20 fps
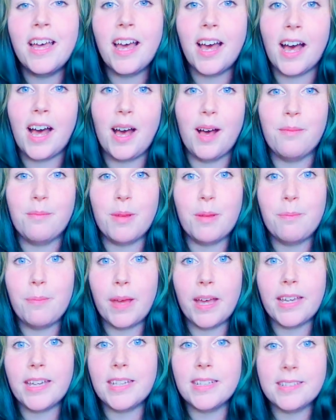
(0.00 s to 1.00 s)
um,
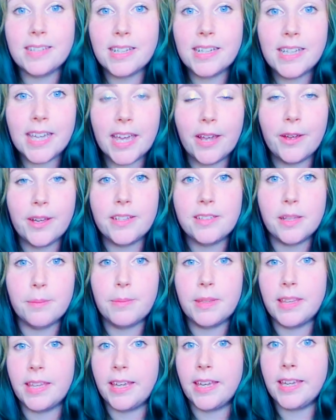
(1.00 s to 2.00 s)
but consider carrying
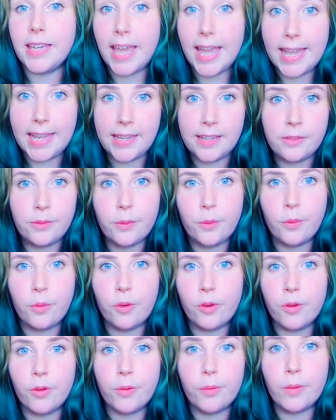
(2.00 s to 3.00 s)
something like a cane
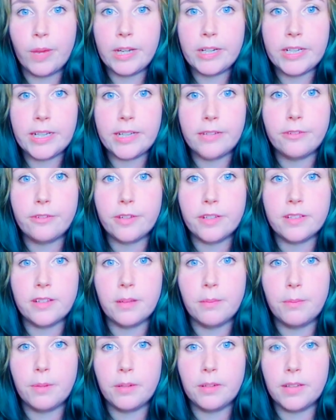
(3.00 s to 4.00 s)
or wearing, for
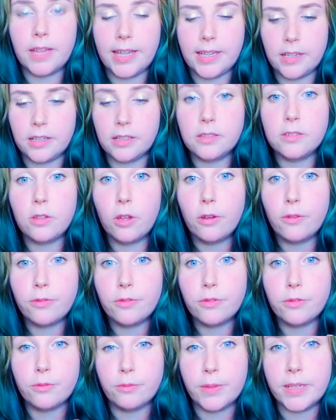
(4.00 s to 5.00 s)
example, like a
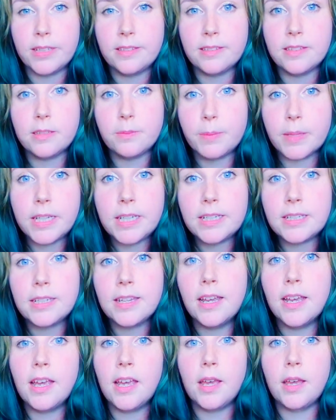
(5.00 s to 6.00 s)
soft wrist splint,
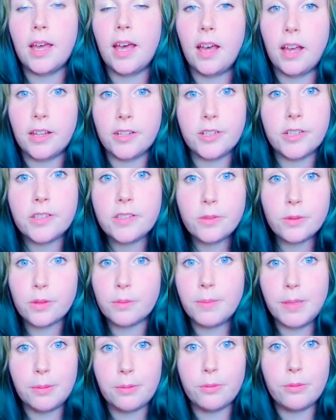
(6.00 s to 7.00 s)
uh, just so
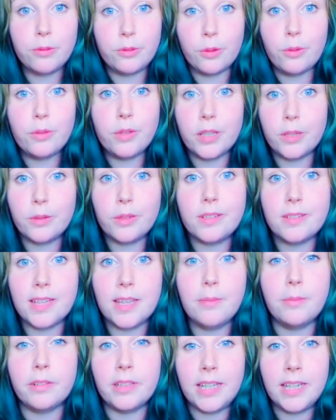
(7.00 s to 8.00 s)
that people will know that you're
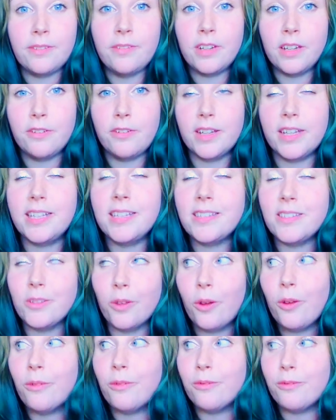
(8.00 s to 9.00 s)
disabled, even if it's
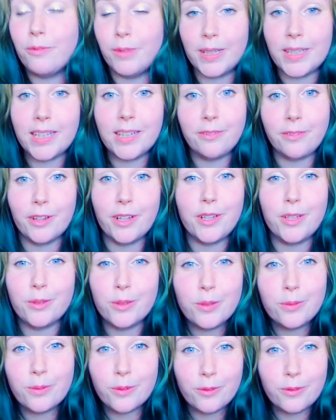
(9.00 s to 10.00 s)
not really very
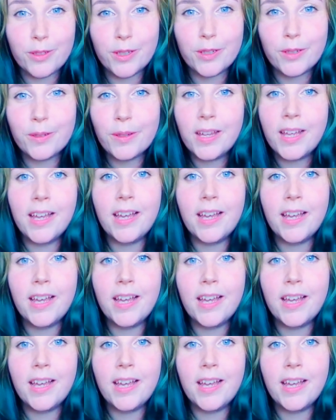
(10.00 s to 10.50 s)
useful for you.